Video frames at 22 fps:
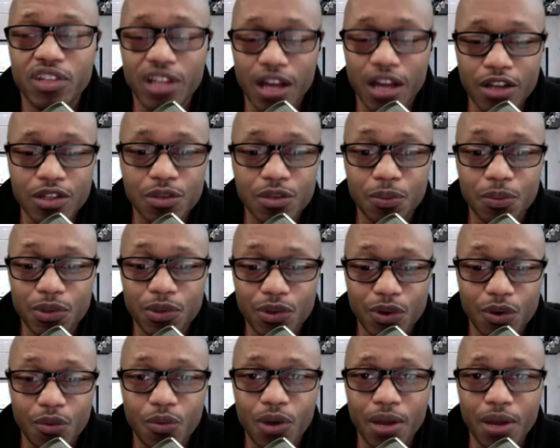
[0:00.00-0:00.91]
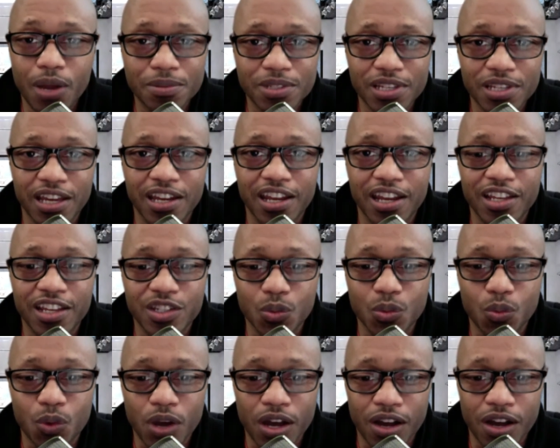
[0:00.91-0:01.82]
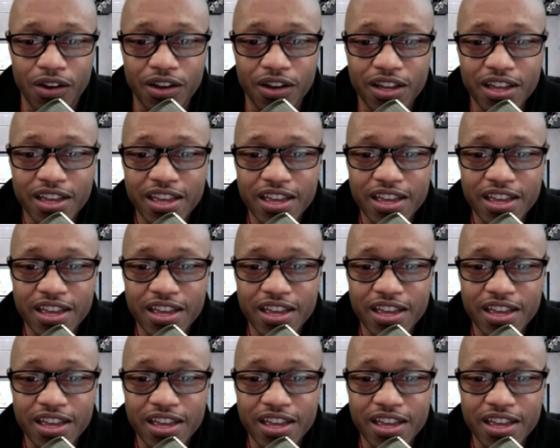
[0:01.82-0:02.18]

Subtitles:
Entrepreneur website as well